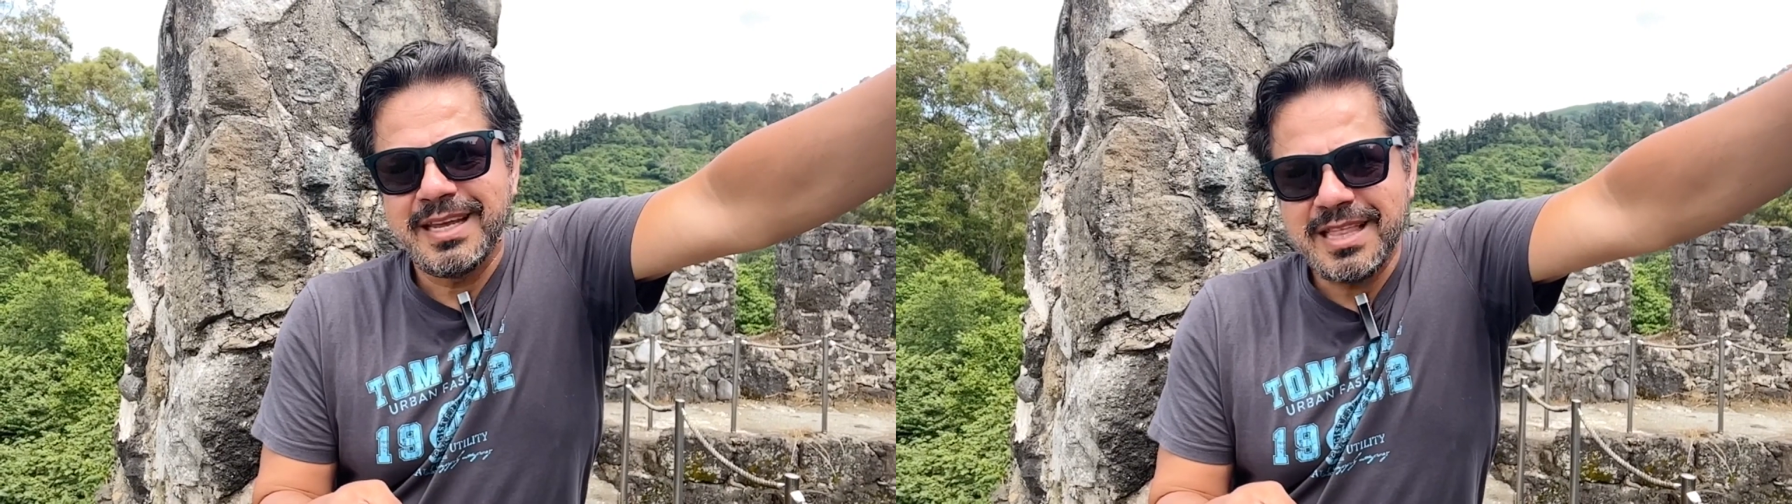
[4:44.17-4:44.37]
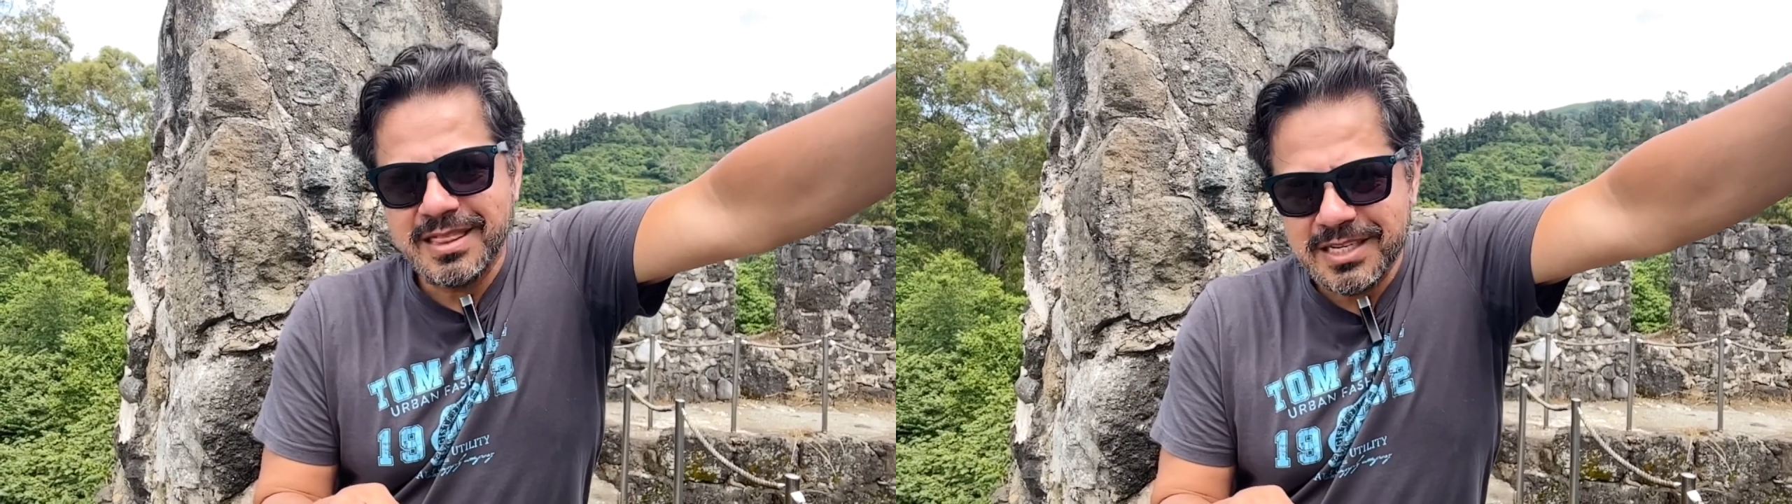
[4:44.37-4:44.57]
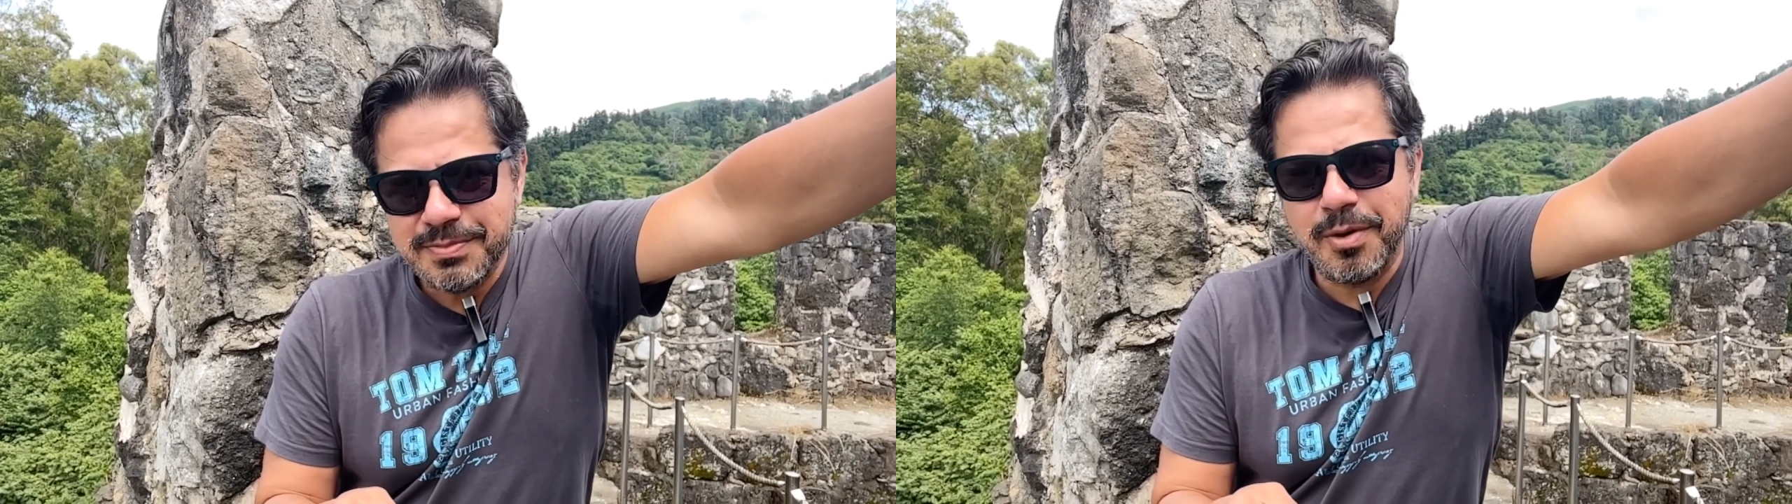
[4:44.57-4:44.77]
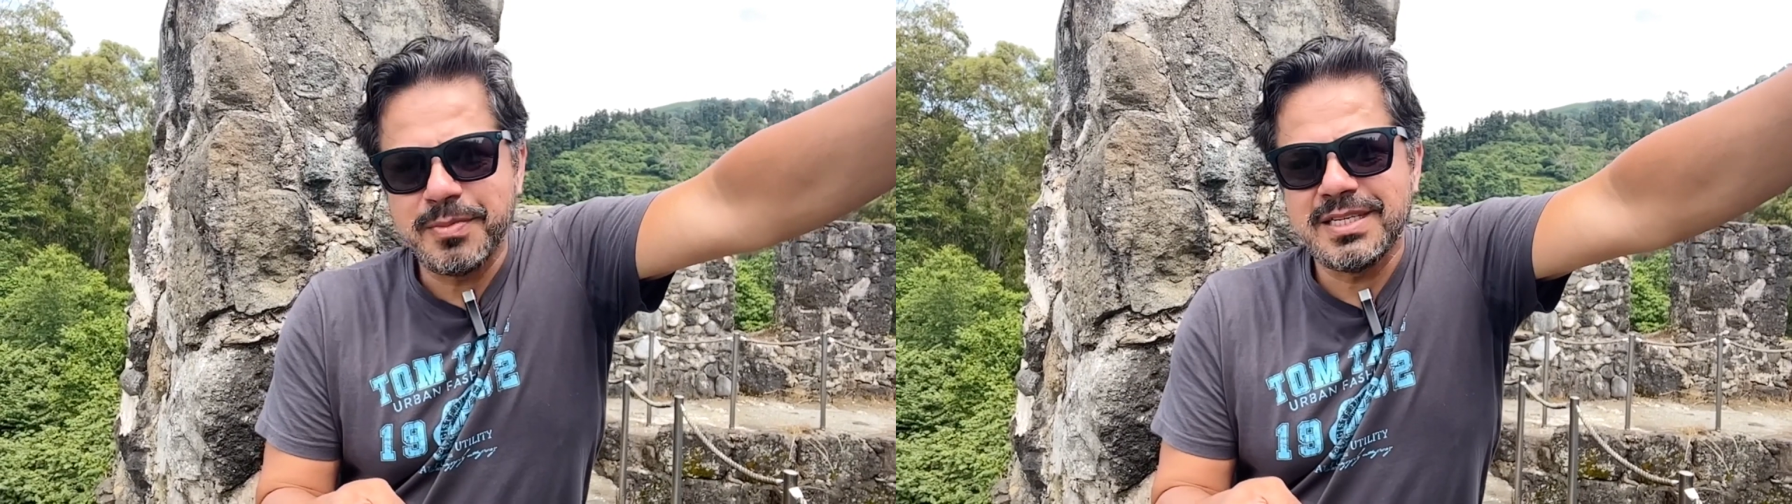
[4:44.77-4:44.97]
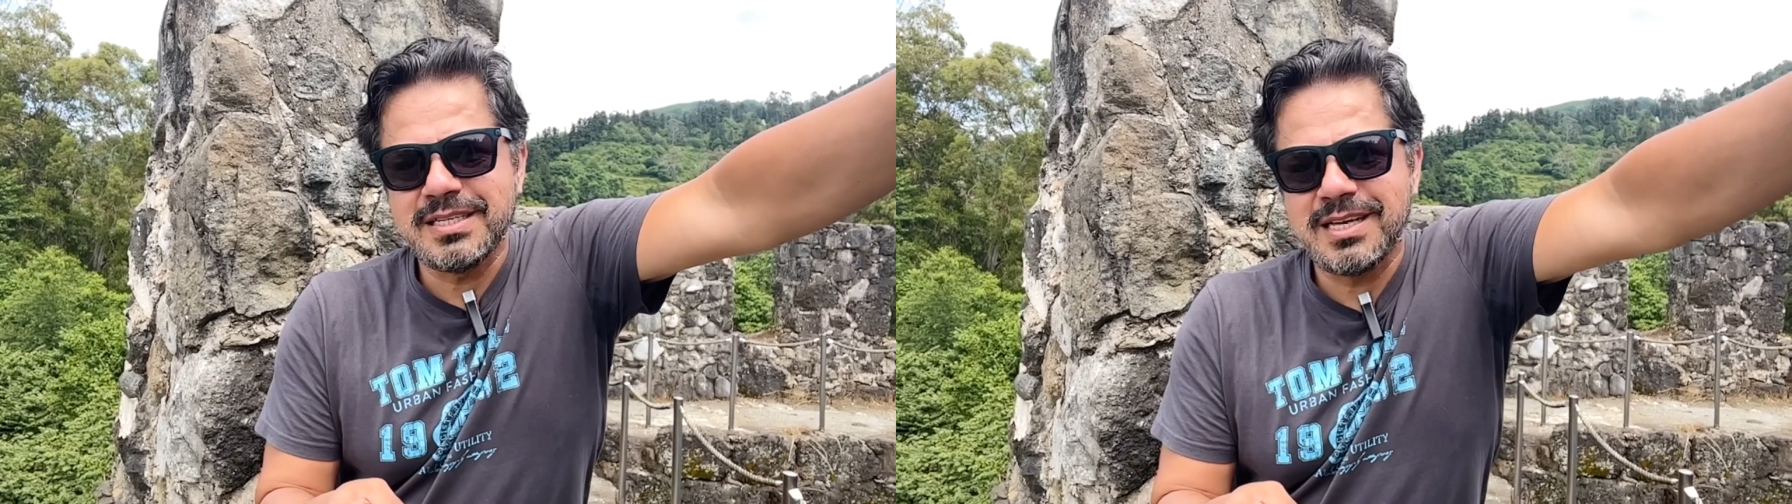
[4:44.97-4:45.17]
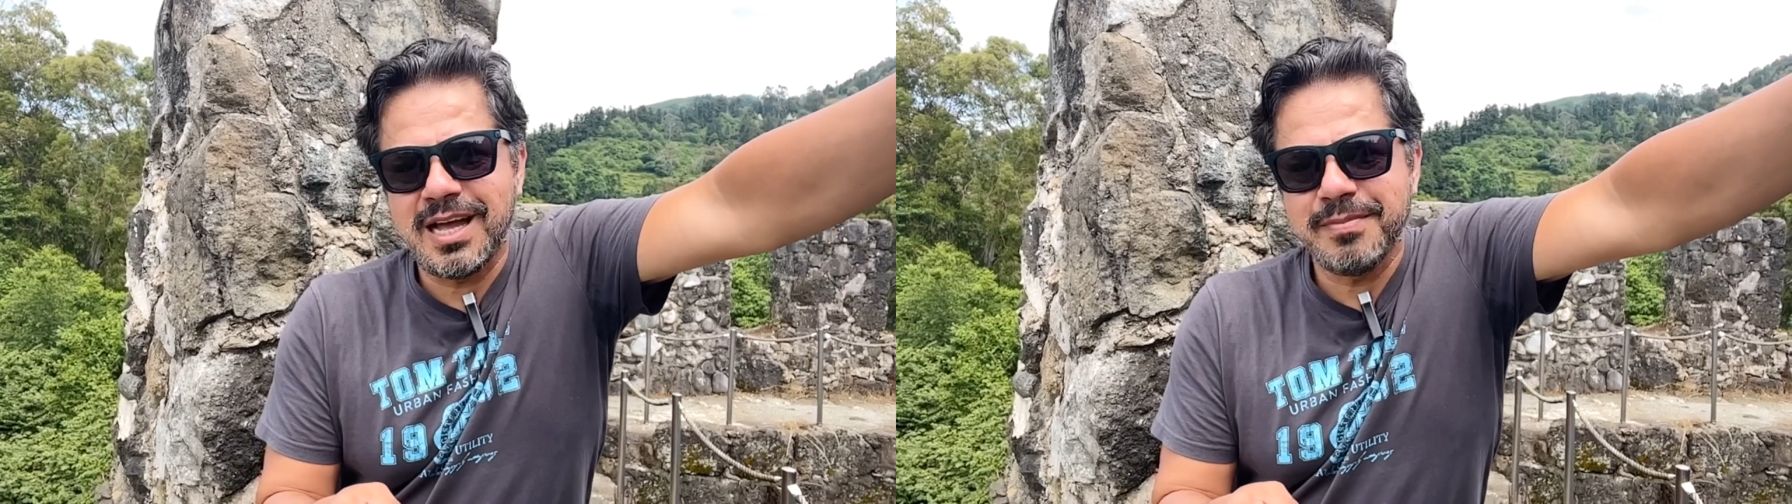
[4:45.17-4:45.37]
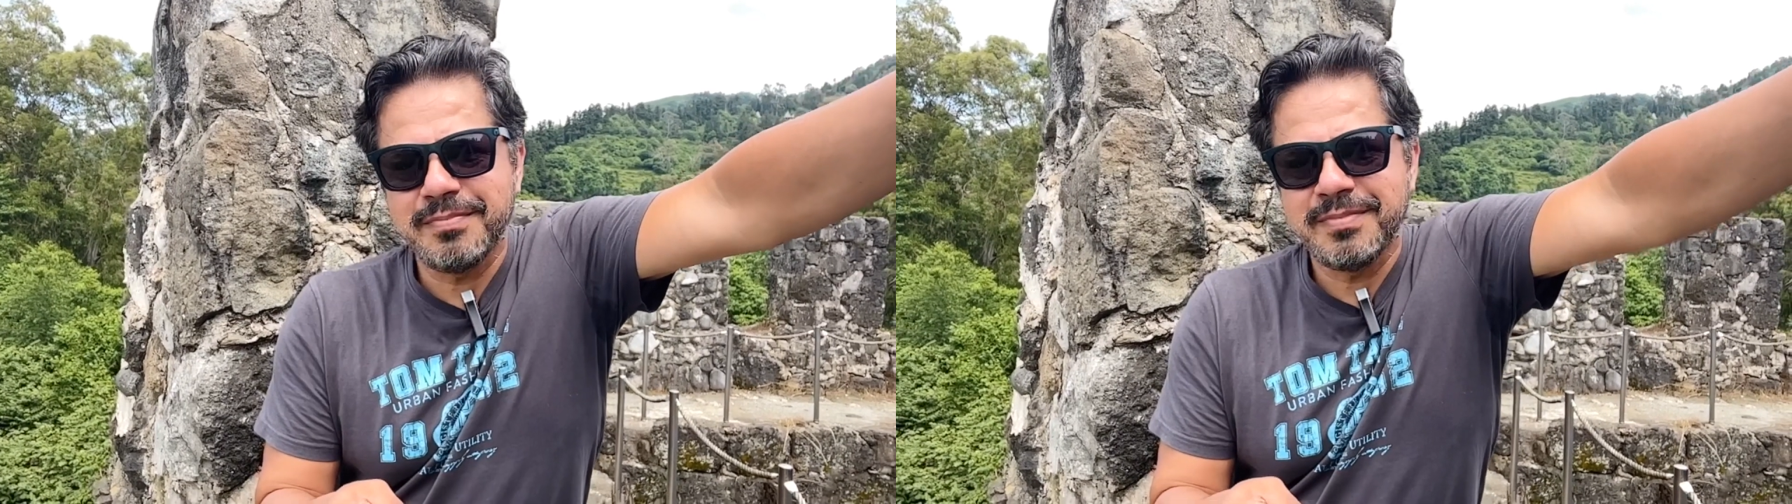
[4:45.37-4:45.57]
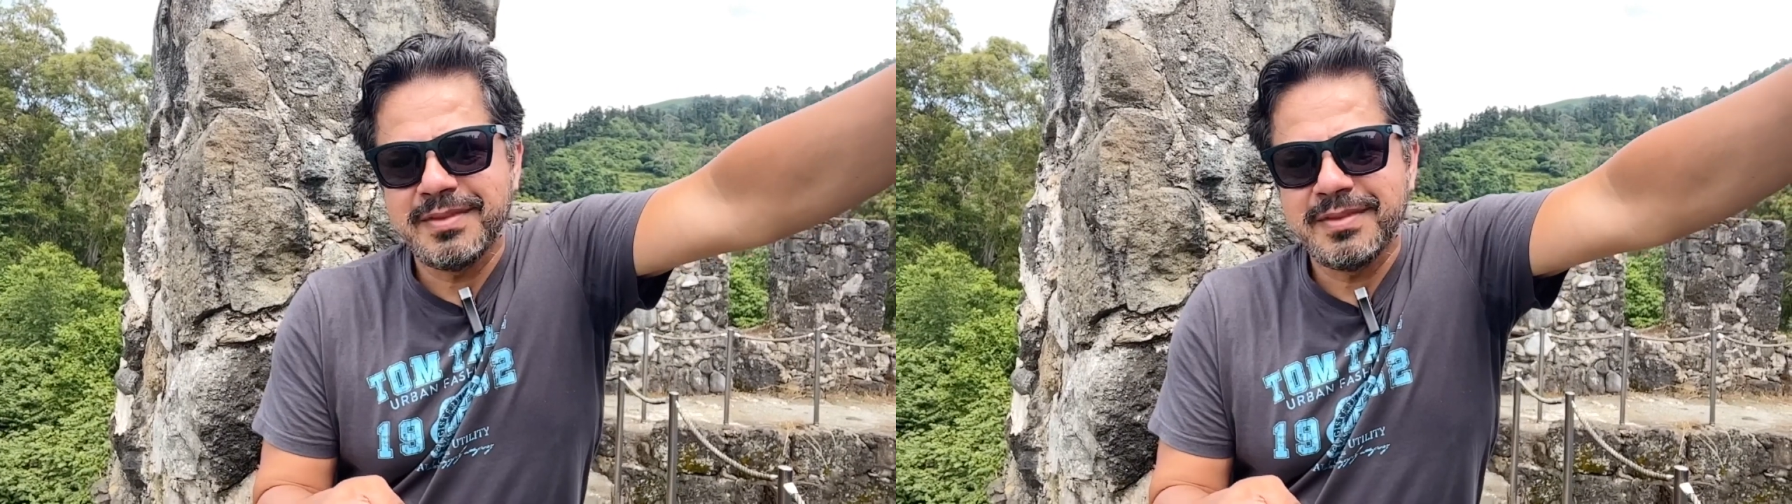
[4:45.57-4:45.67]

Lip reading: in this moment in time,